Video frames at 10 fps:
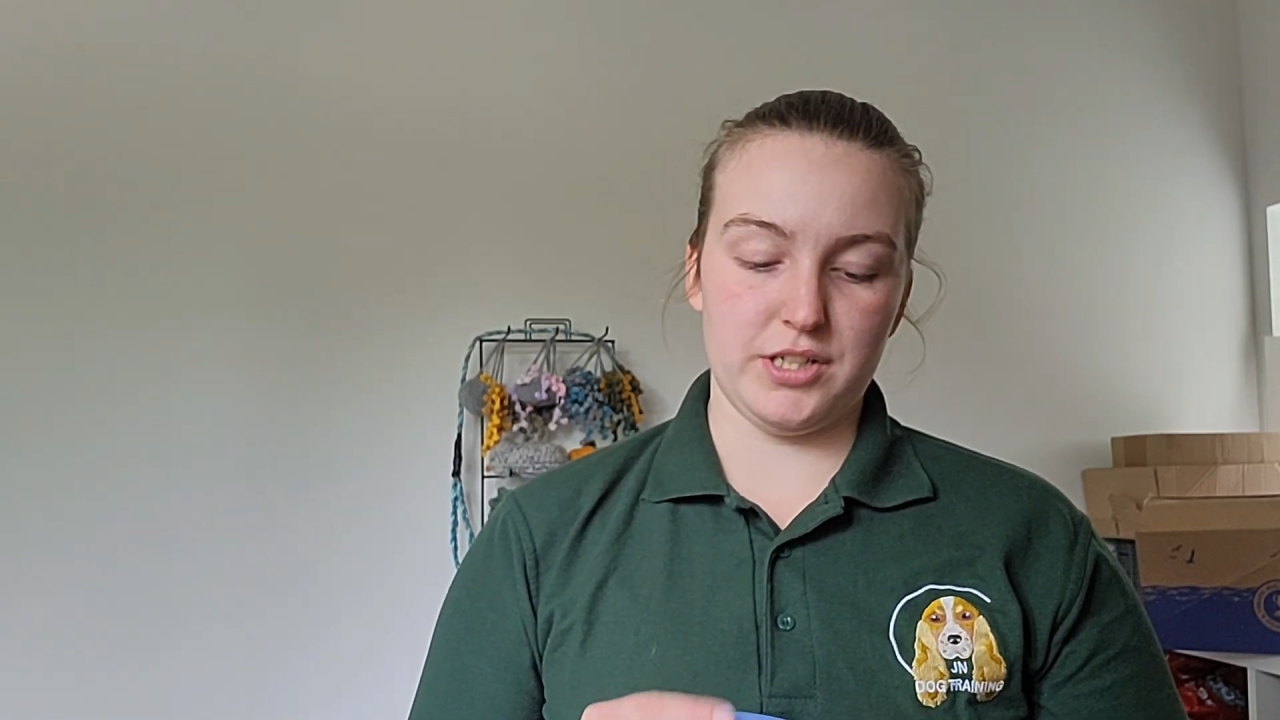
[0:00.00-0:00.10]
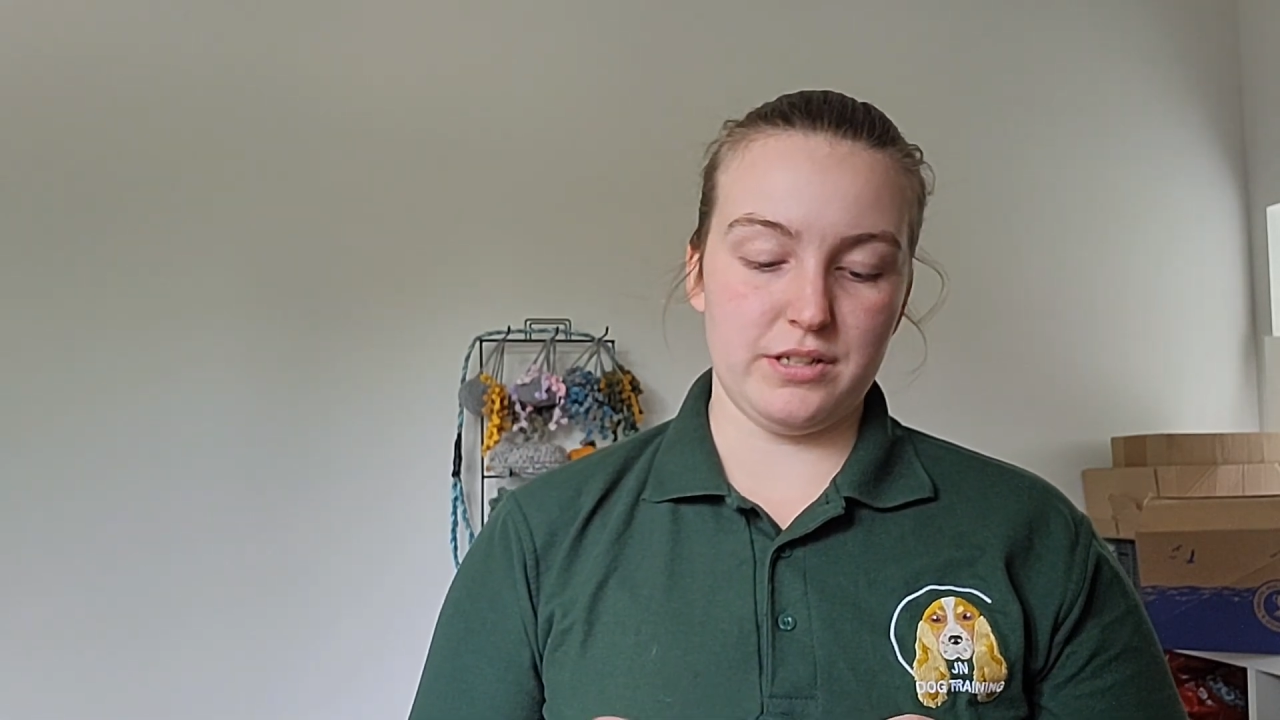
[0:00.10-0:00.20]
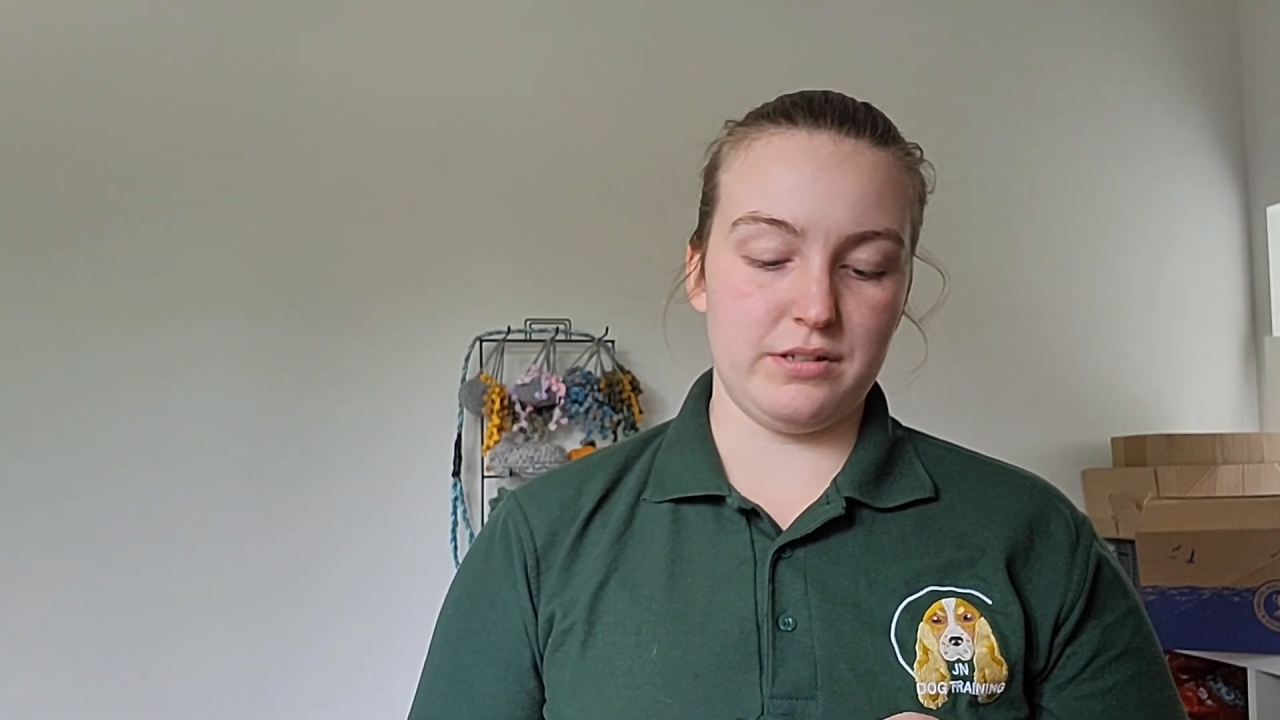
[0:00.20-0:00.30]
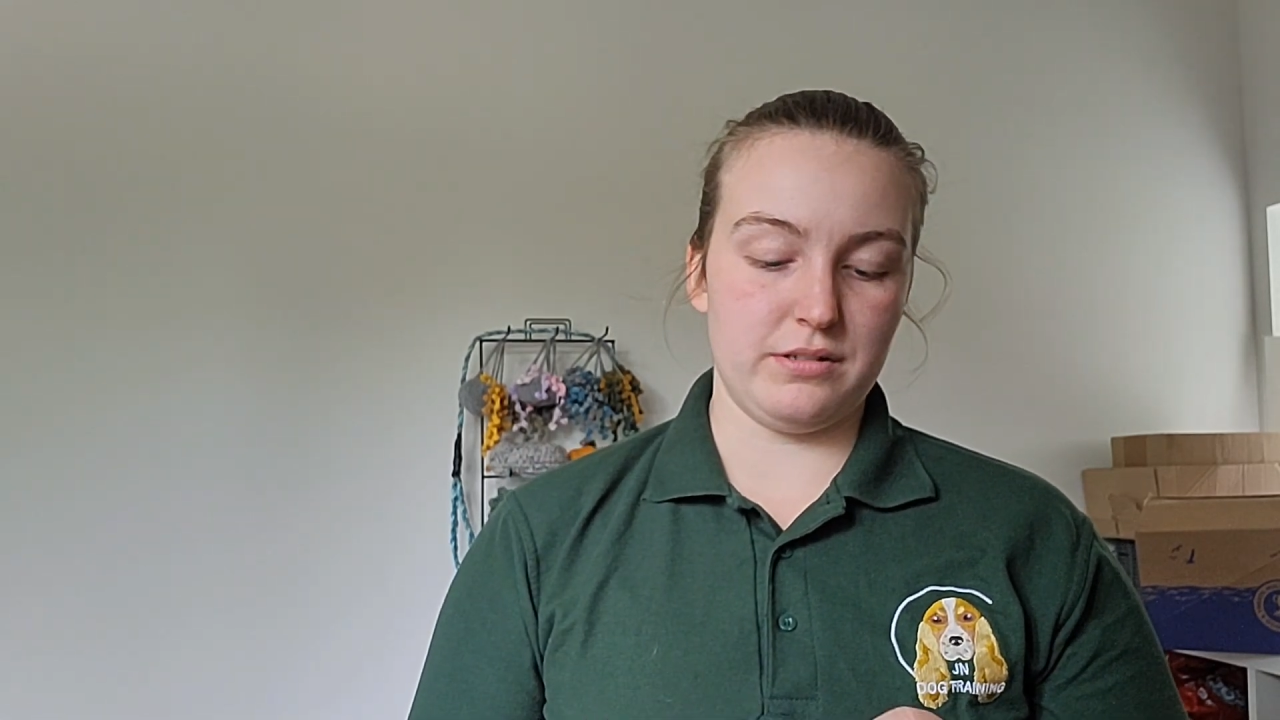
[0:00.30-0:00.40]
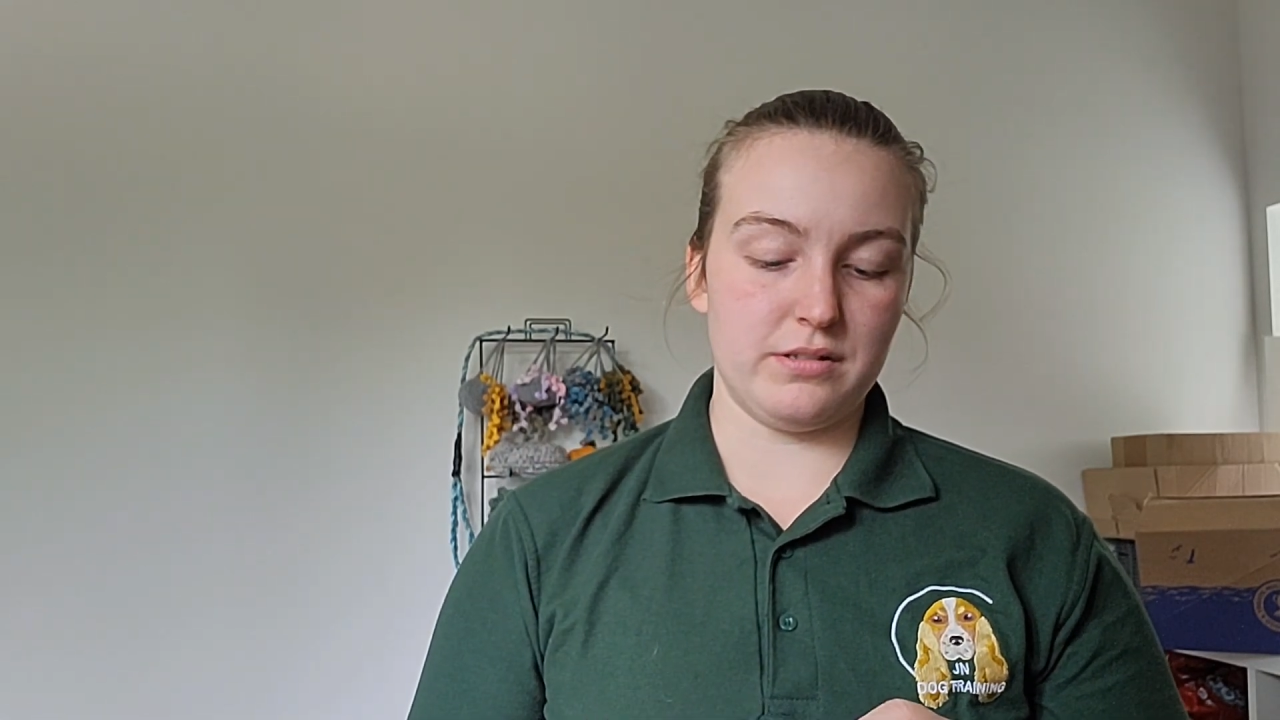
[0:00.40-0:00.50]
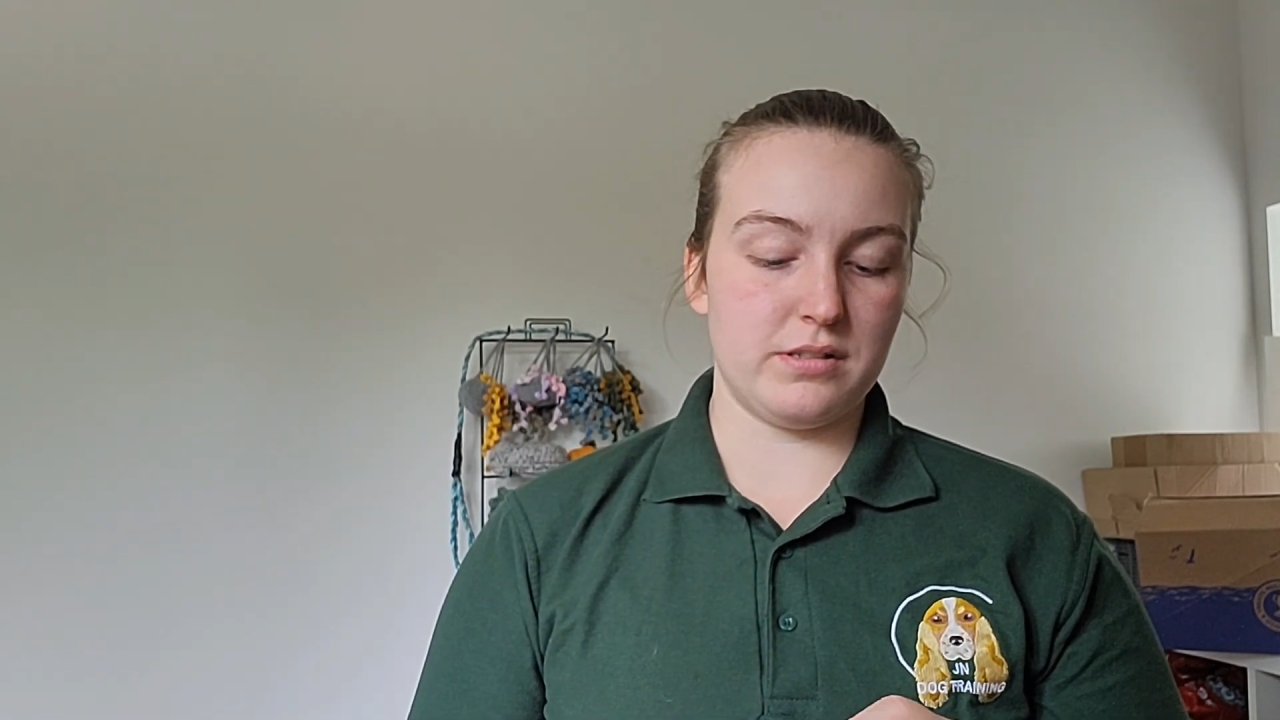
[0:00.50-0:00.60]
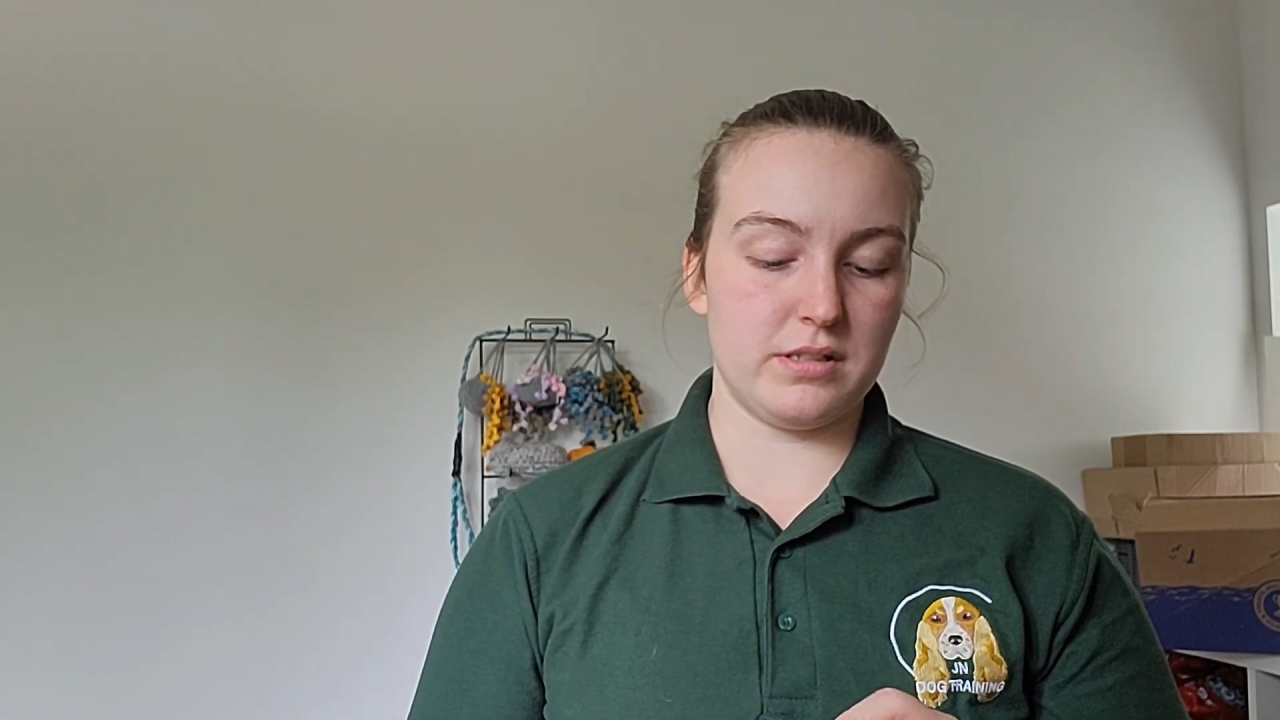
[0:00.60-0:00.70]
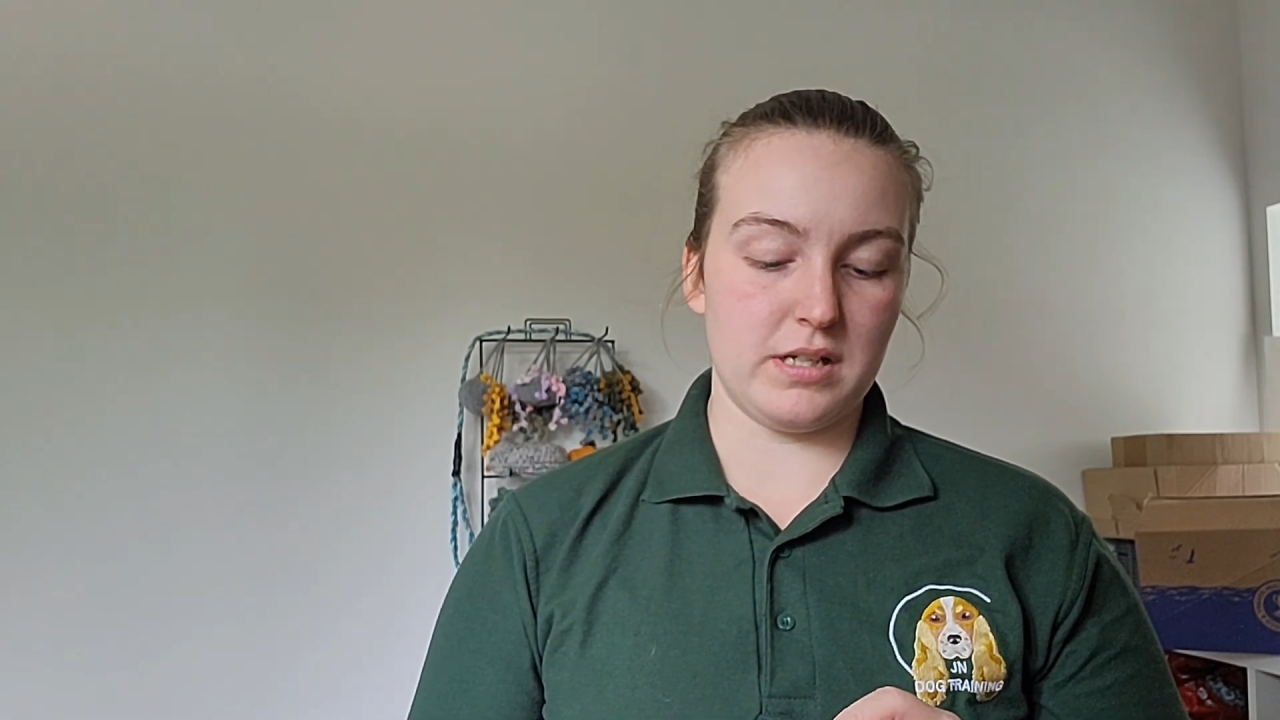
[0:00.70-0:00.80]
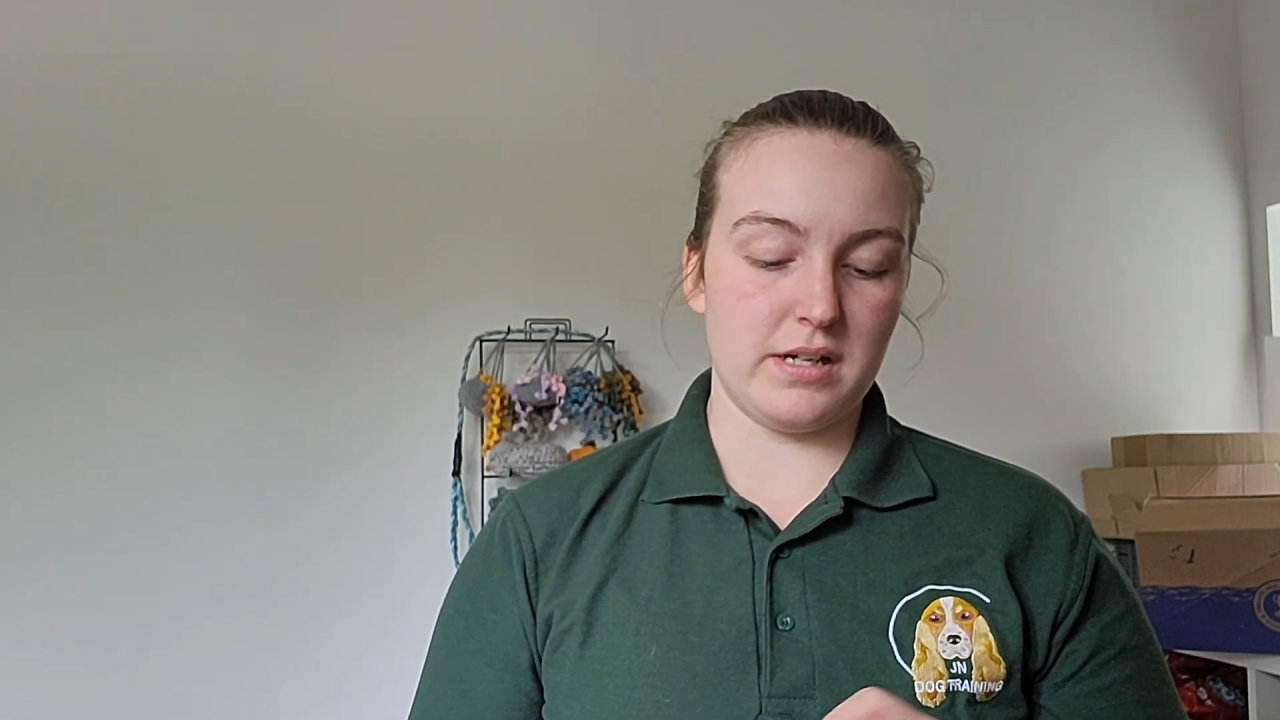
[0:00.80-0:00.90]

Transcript: use,